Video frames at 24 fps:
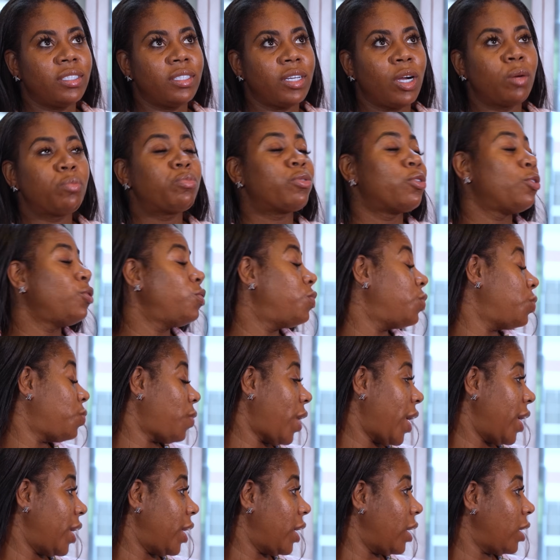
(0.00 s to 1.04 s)
approval
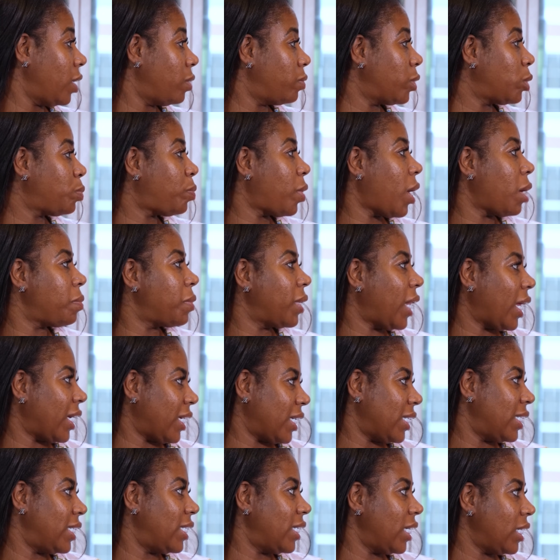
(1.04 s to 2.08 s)
rating was probably like
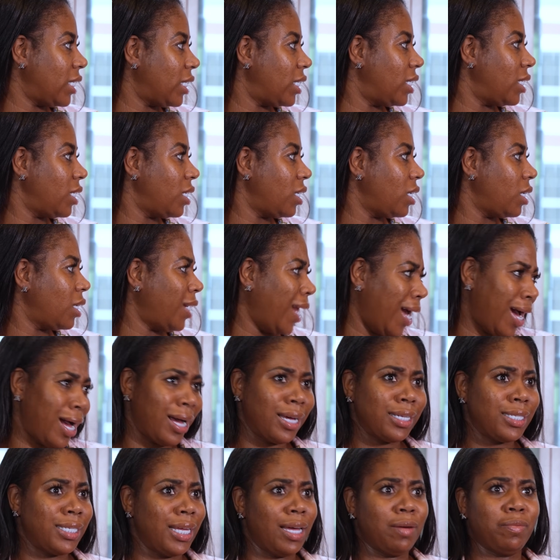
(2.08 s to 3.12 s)
a 60. Now
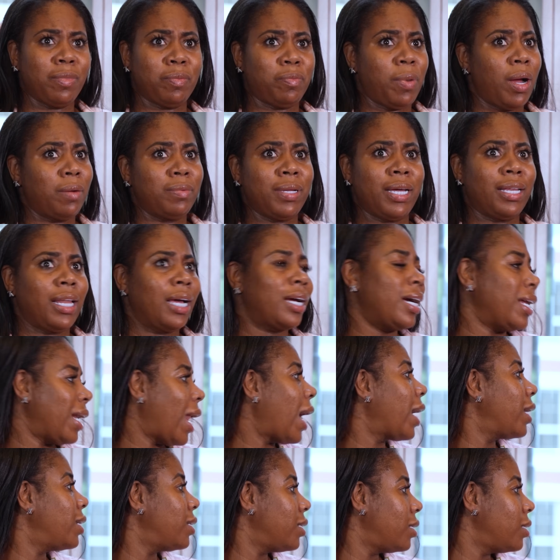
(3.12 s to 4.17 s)
I'll say I'm probably at like a
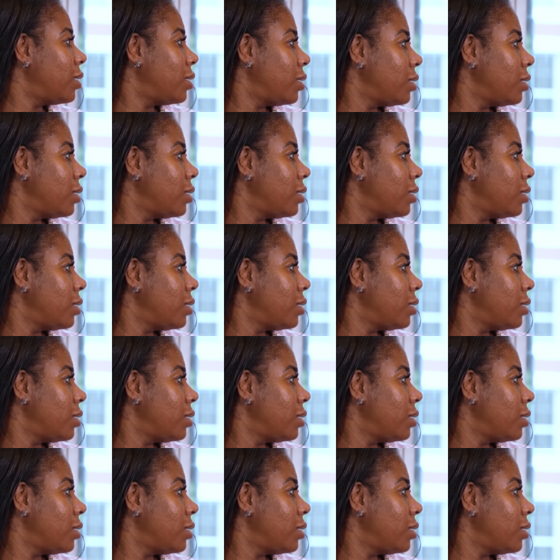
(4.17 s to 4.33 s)
90.